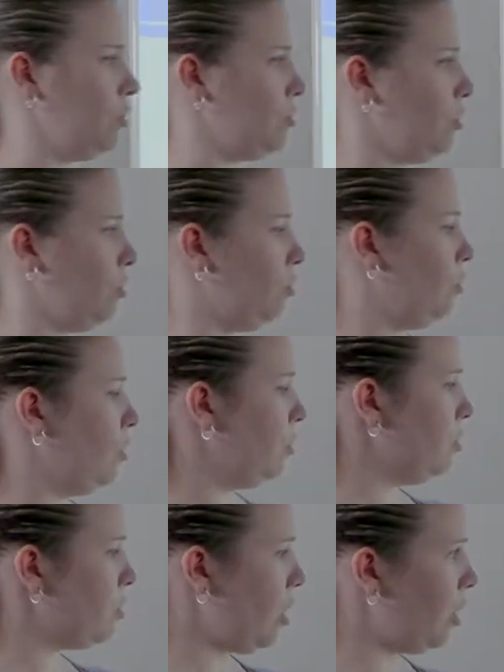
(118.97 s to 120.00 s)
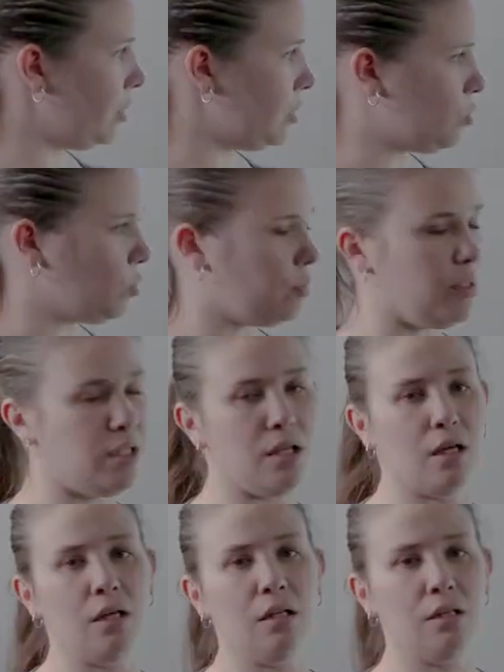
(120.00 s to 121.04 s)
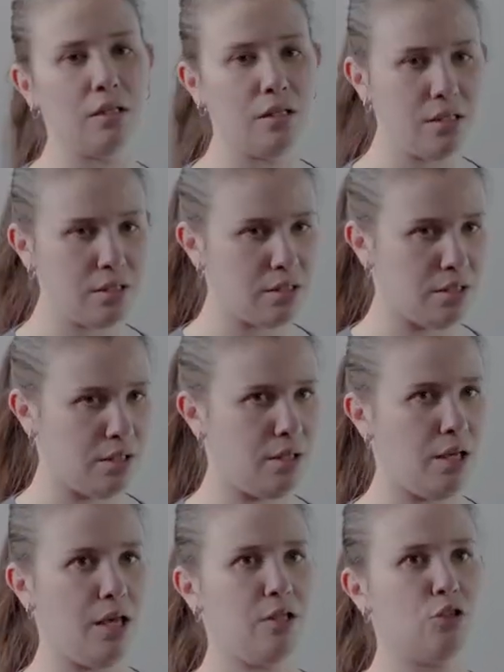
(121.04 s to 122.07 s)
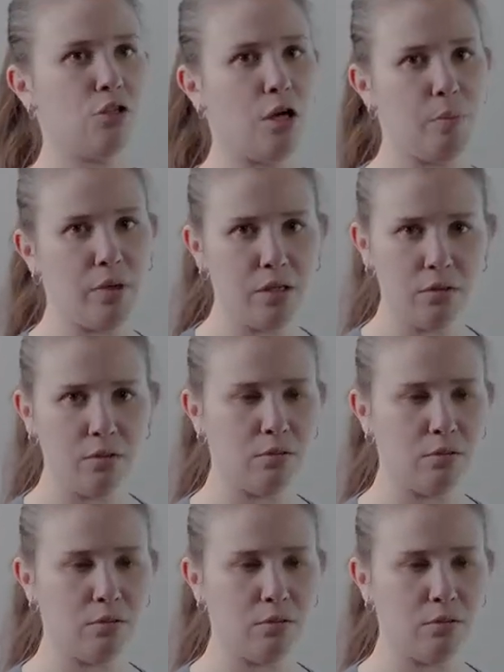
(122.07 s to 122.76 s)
So solids would be the least entropic